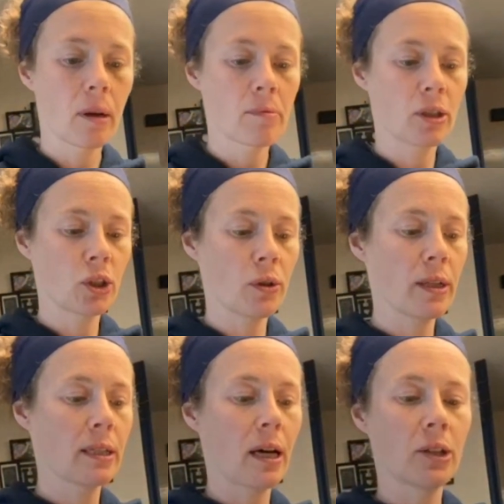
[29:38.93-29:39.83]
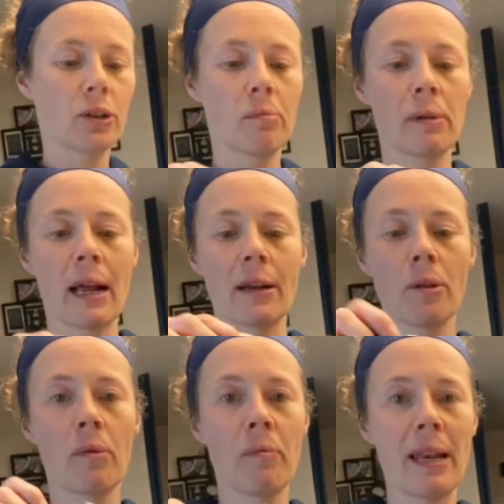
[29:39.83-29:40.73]
I'm gonna show you the dehydrated banana,
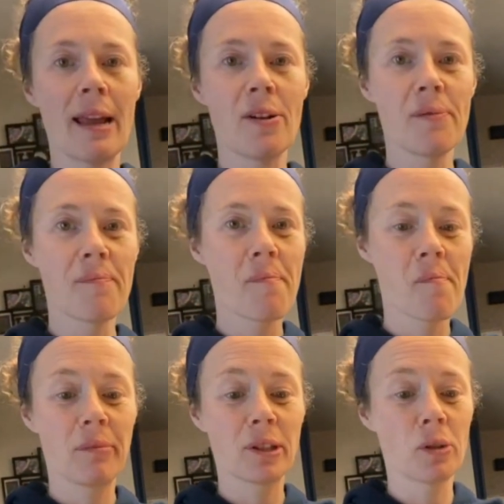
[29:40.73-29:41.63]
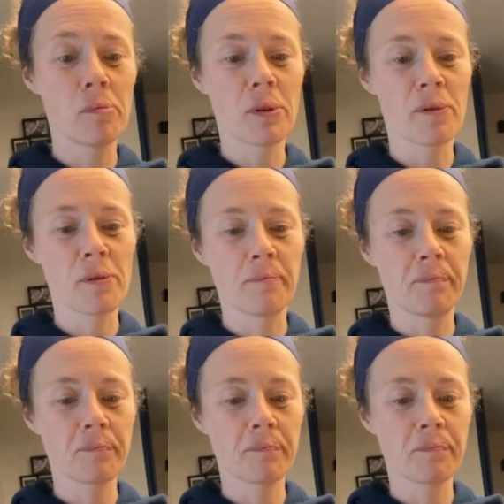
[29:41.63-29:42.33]
the one we nailed. It's so beautiful.